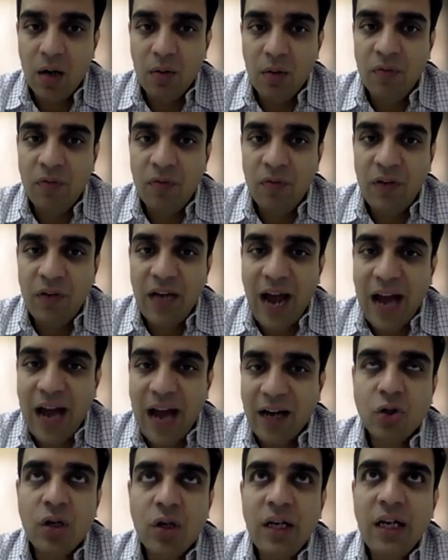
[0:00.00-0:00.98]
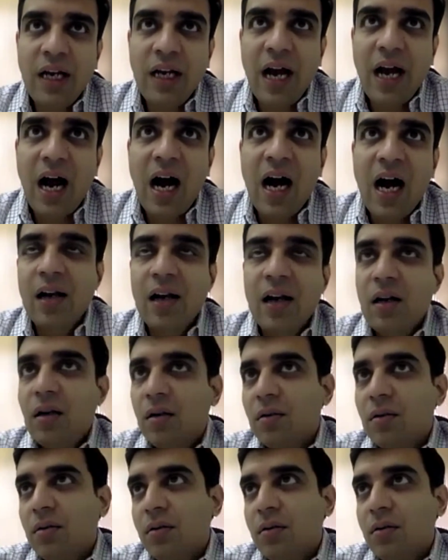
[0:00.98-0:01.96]
we actually are
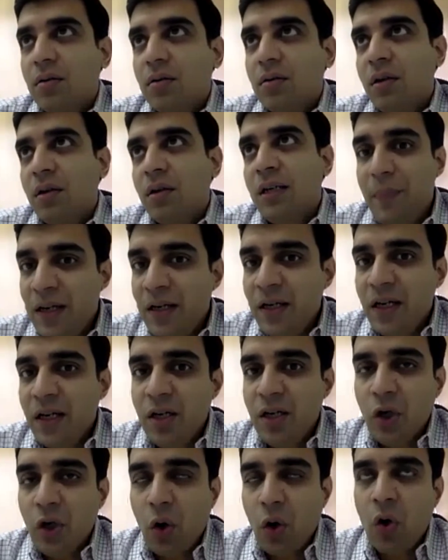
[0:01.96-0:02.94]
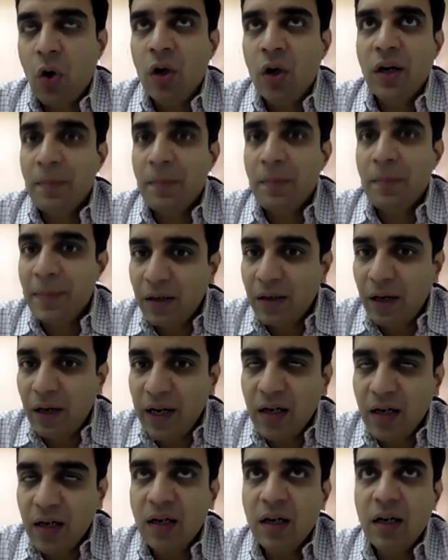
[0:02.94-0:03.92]
dependent on a
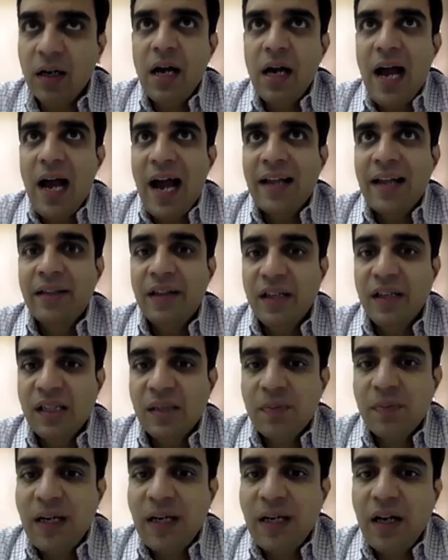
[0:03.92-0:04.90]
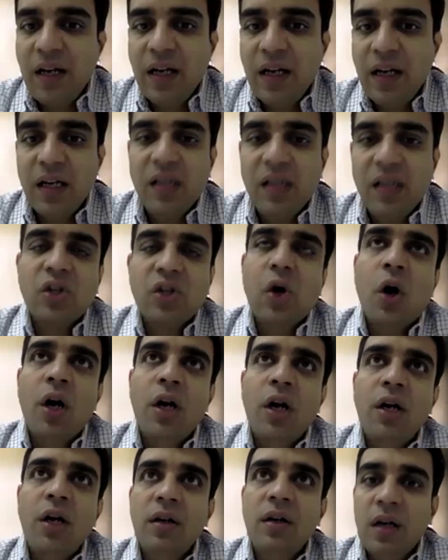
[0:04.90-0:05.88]
metric, and this metric is
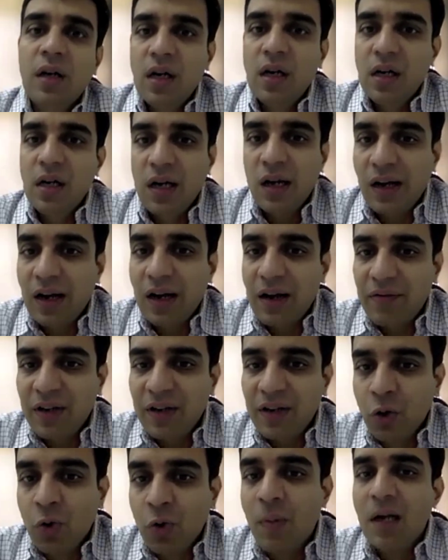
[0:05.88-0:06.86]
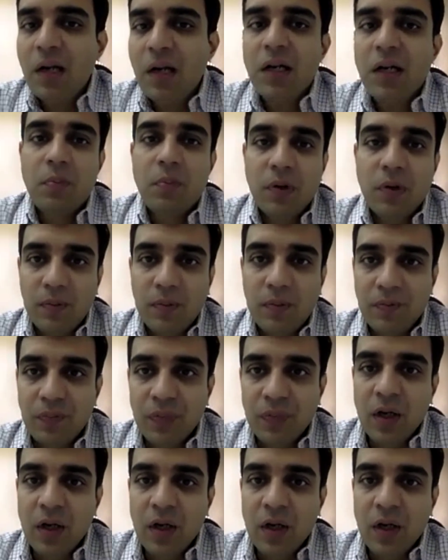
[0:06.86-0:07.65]
called revenue multiple.